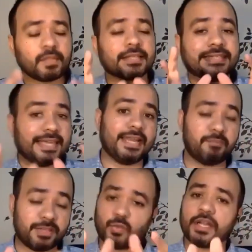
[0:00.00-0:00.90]
the
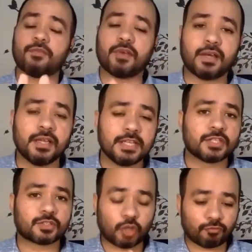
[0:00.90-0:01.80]
elements, whatever
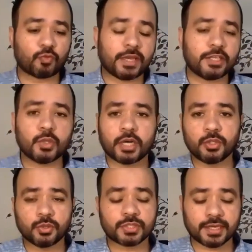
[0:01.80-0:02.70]
software you are
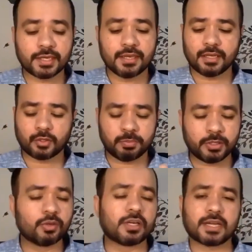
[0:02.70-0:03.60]
using. It could
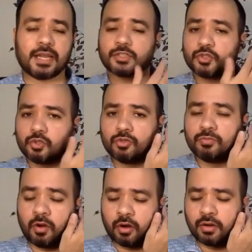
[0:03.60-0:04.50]
be Google
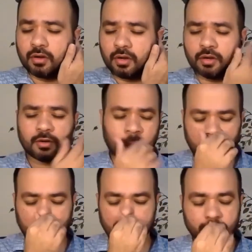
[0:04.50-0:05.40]
Classroom
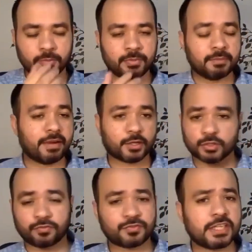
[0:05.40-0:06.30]
or it could be
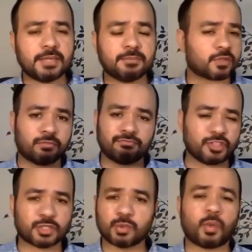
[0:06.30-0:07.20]
Microsoft Teams or
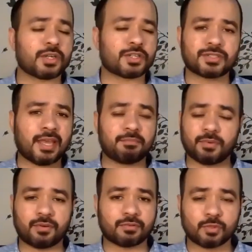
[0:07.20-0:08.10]
just WhatsApp
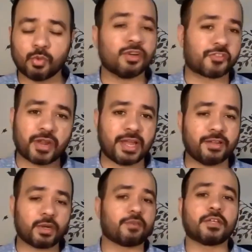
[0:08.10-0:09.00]
or Google
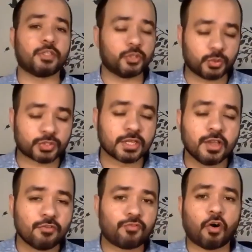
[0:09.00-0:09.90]
Drive, whatever you use
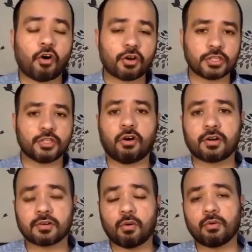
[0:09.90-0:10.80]
for
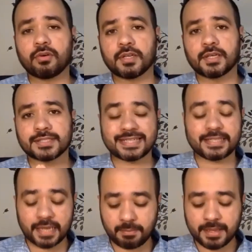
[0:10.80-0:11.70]
your own
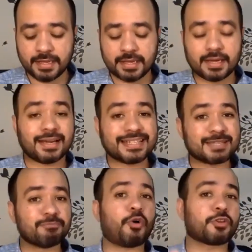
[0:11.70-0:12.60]
setting up.
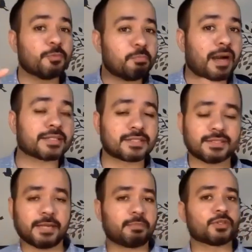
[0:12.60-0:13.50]
It's important to
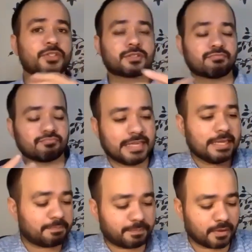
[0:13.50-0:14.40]
master that, because
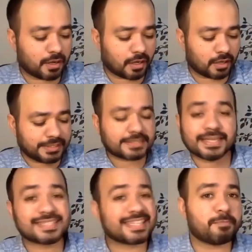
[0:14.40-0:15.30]
these
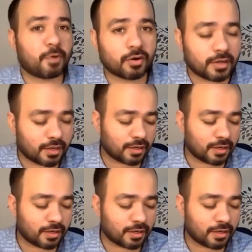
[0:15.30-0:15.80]
things keep on